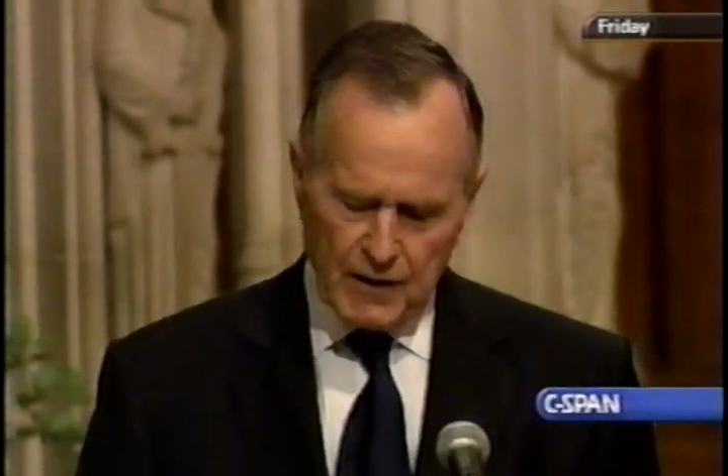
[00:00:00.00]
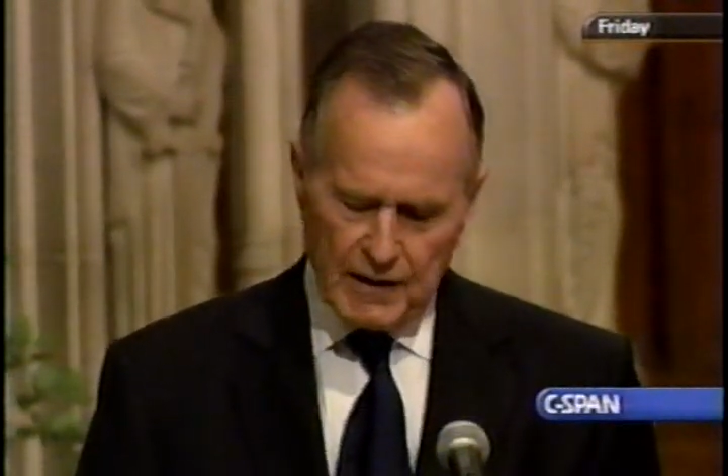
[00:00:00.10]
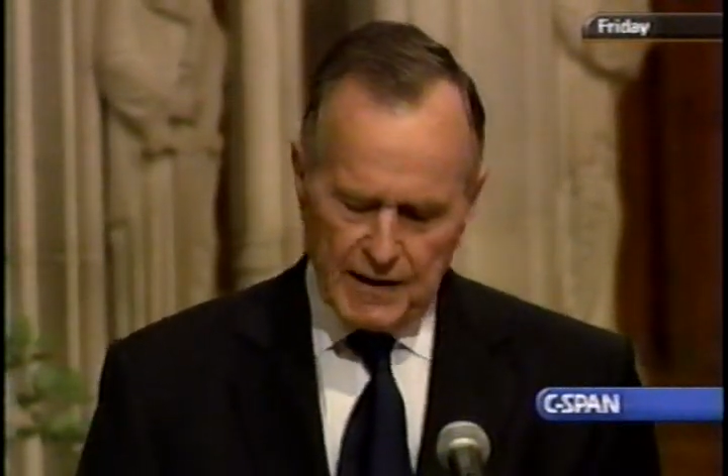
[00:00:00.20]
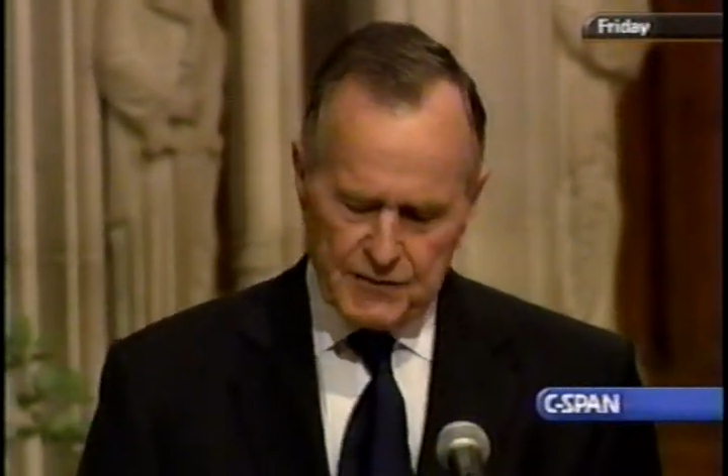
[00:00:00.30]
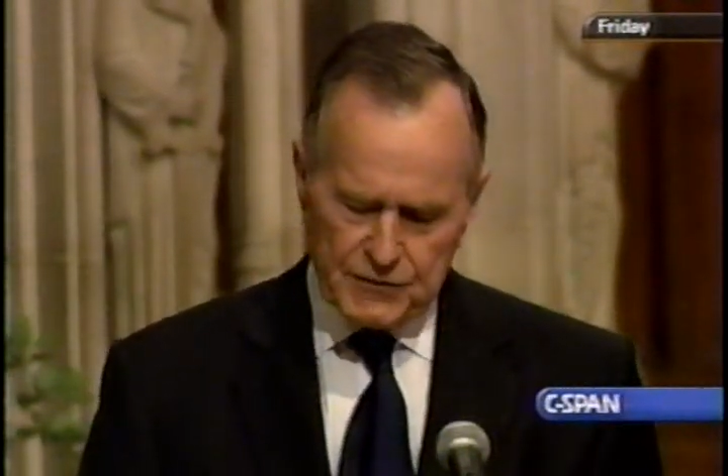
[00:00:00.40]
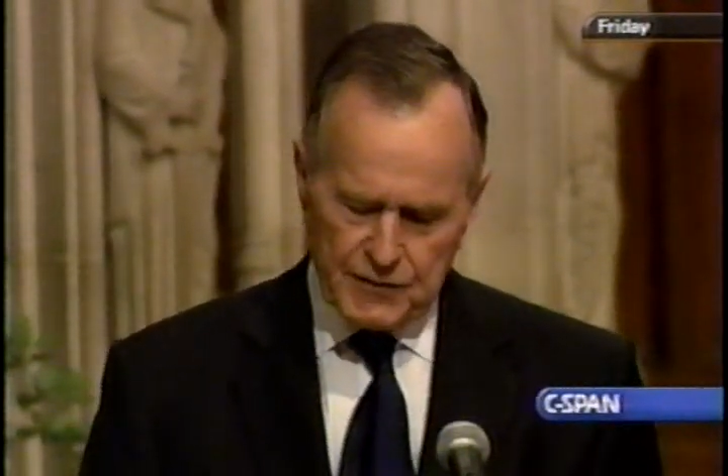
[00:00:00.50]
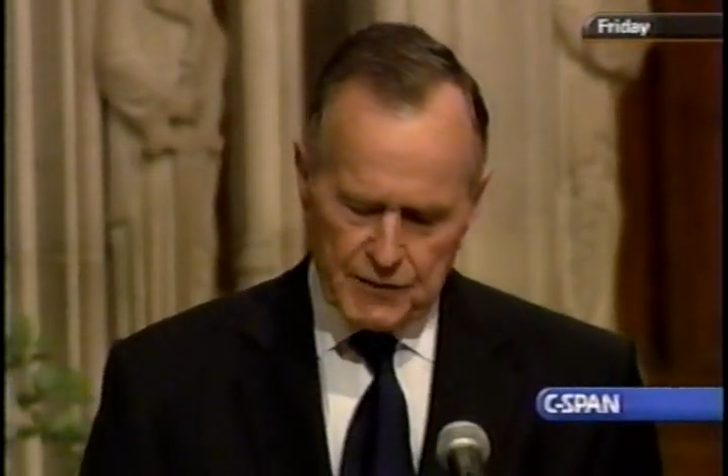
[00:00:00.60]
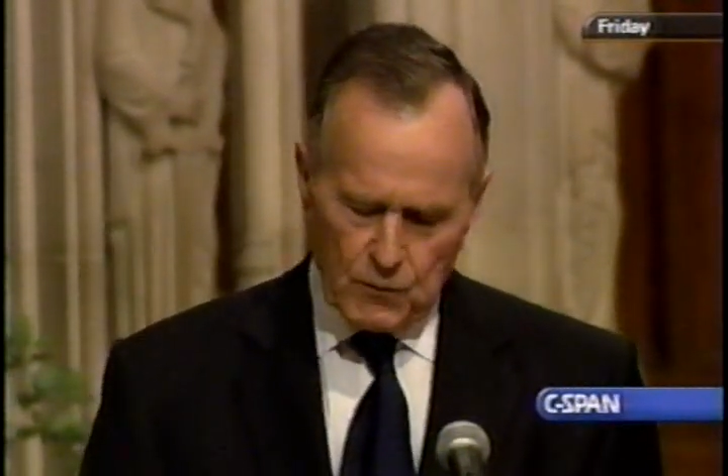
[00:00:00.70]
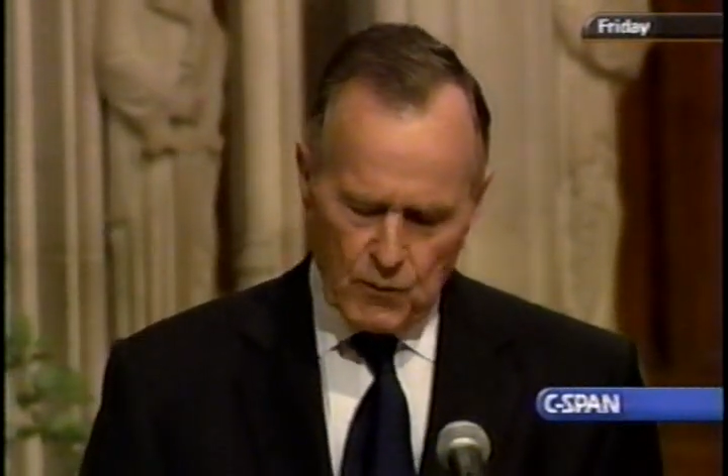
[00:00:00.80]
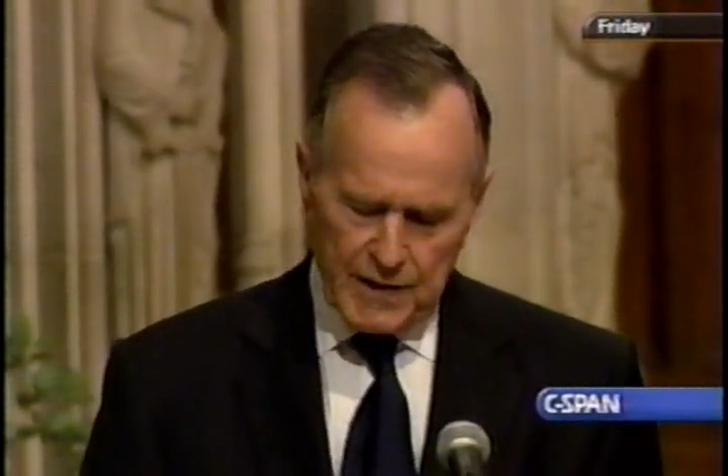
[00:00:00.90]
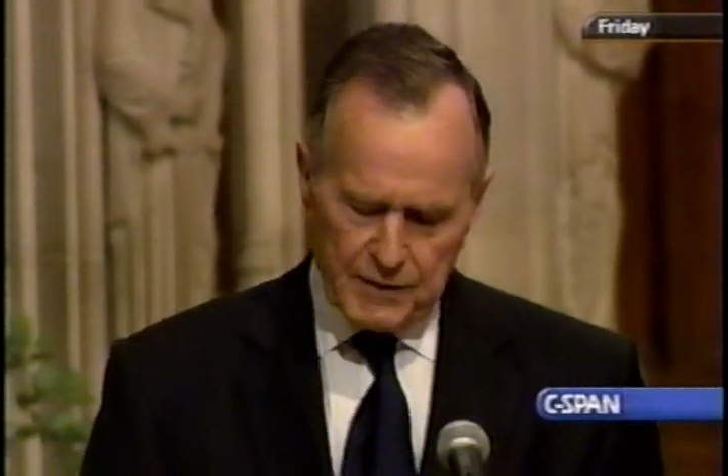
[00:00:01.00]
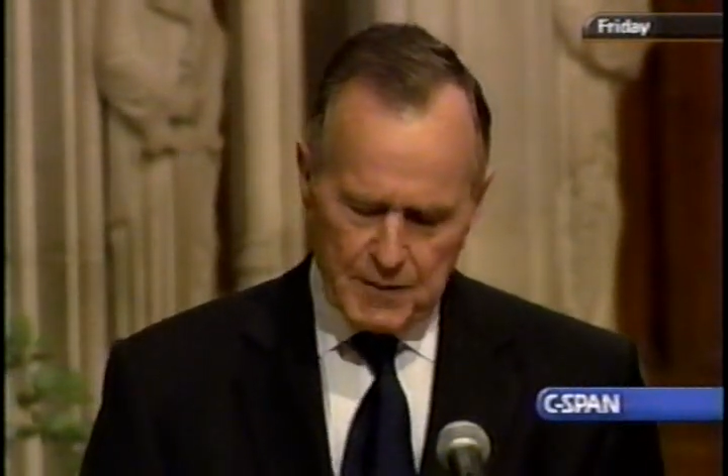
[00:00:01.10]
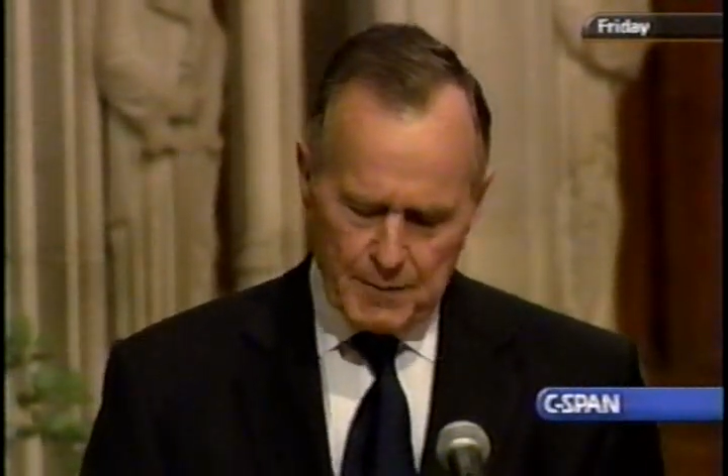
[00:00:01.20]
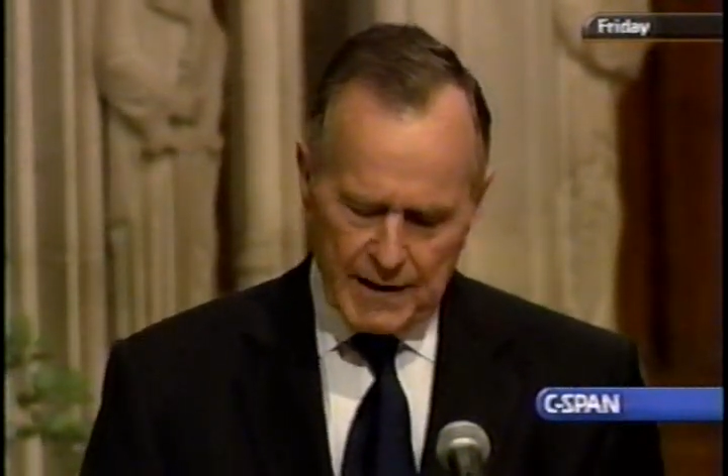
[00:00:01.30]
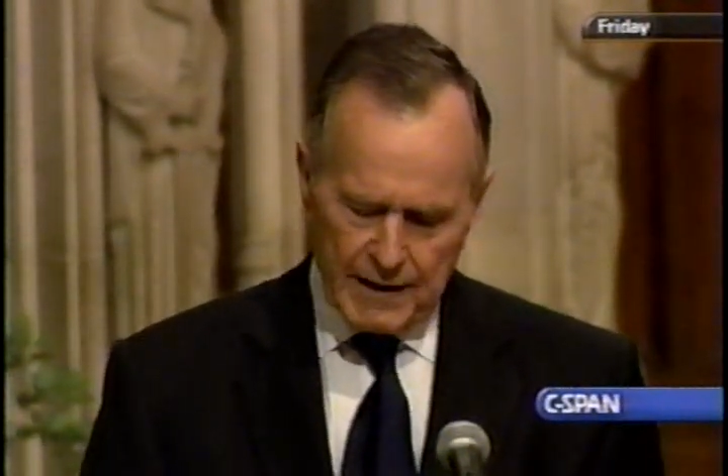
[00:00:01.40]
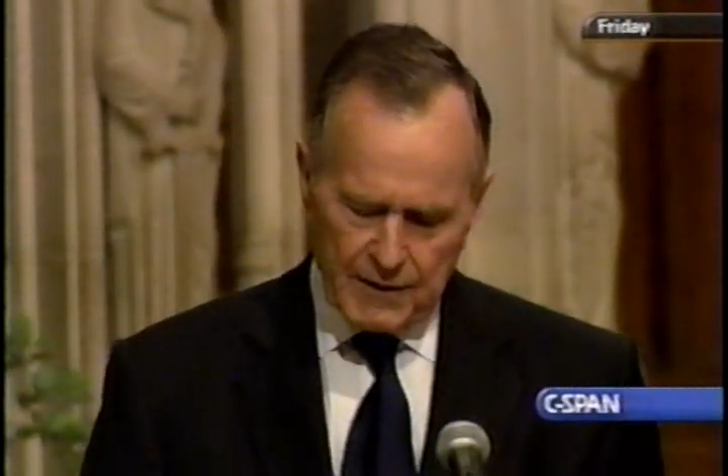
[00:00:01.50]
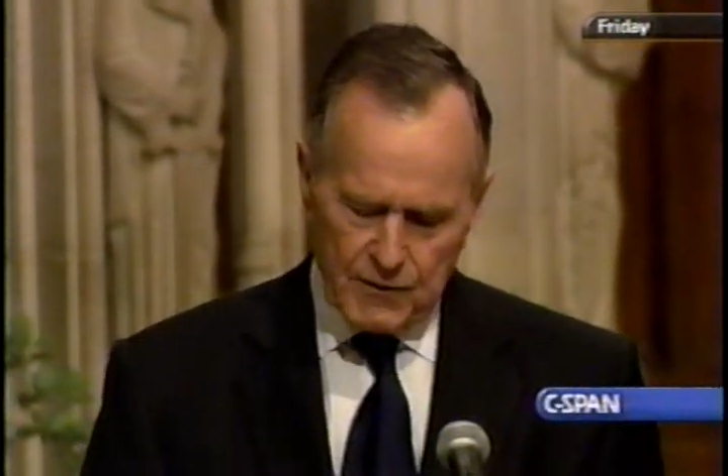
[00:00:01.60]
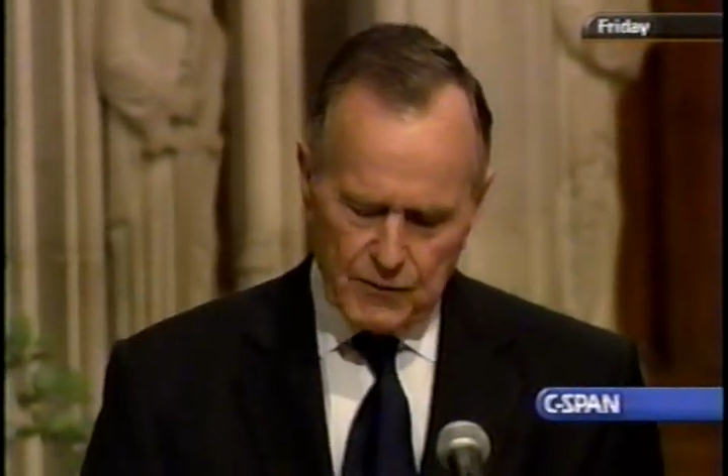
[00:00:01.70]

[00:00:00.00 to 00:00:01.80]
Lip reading: delights in the way of the man